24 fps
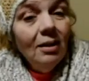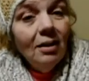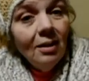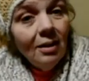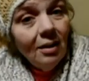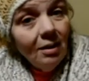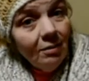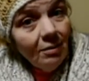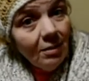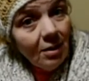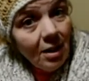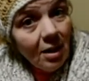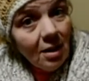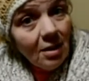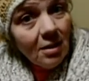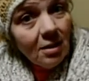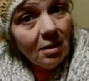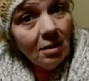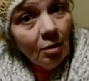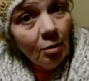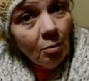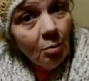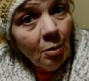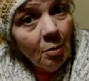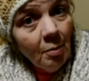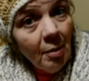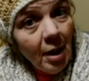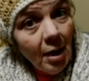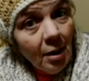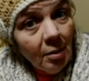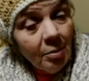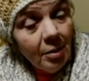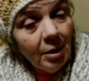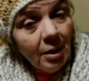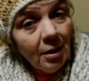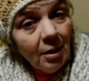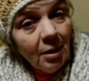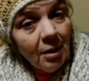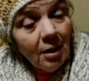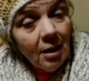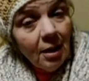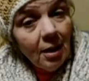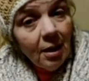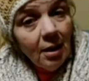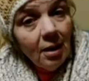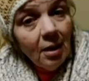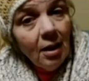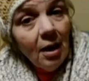Maybe it has terrible back pain
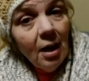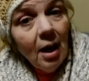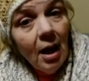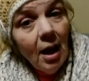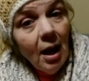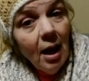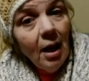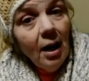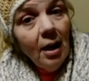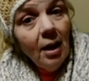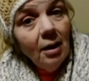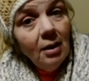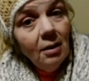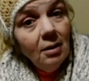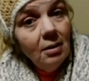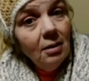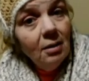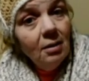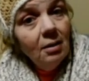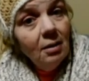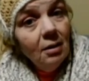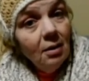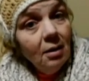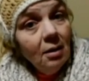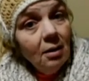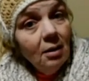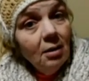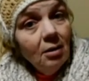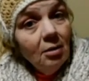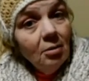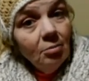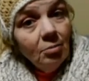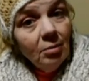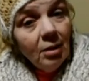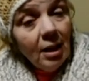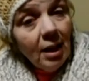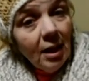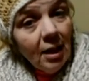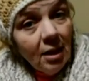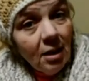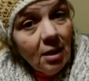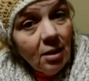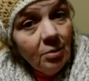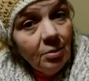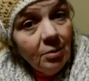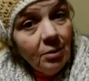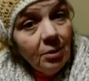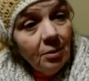today, and my
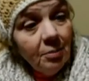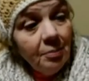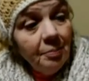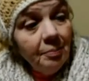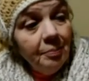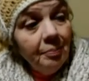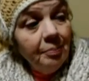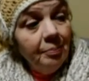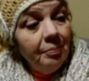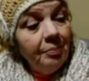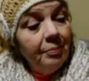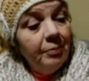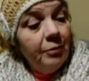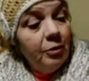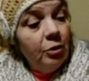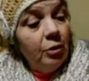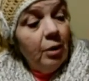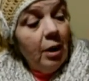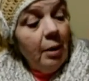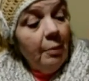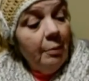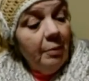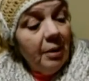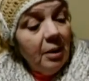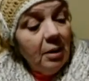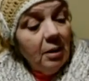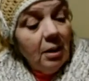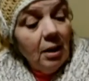legs were cramping.